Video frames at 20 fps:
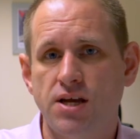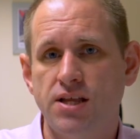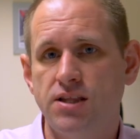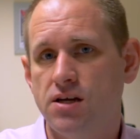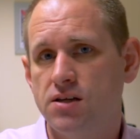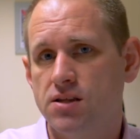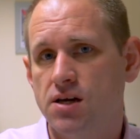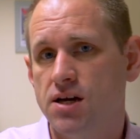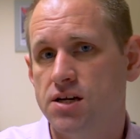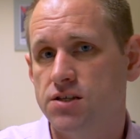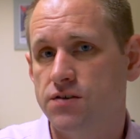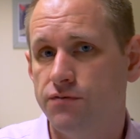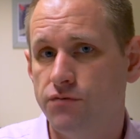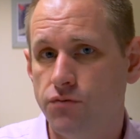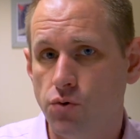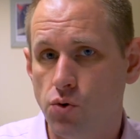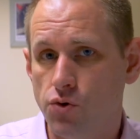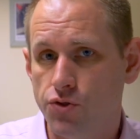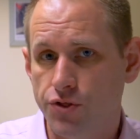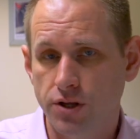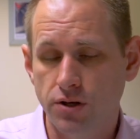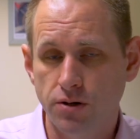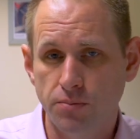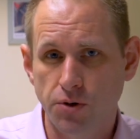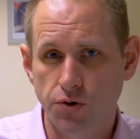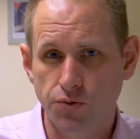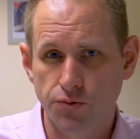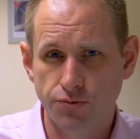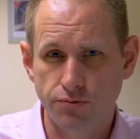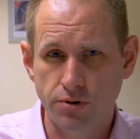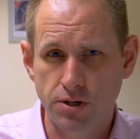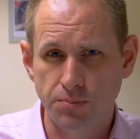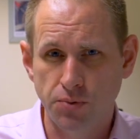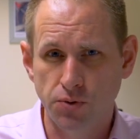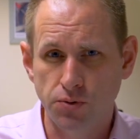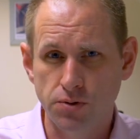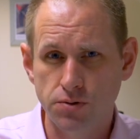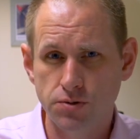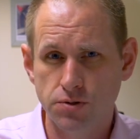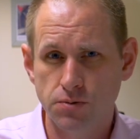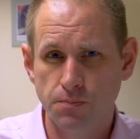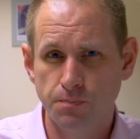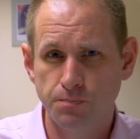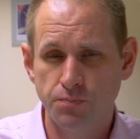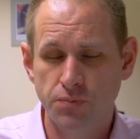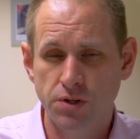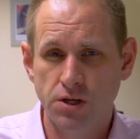and the other has 4 Thunderbolt 3 ports.